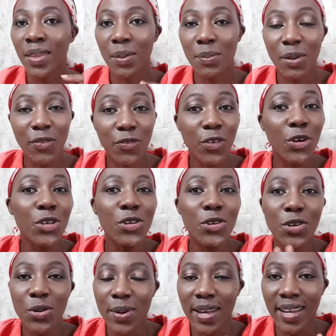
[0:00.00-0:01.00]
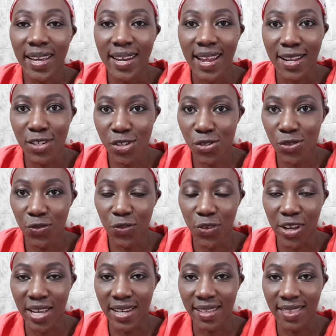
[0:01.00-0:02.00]
before you go ahead and shoot for
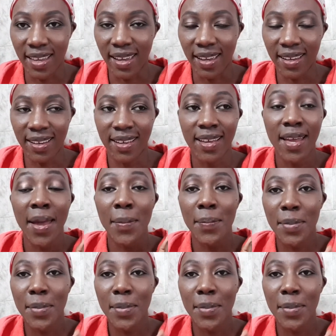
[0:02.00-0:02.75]
anything,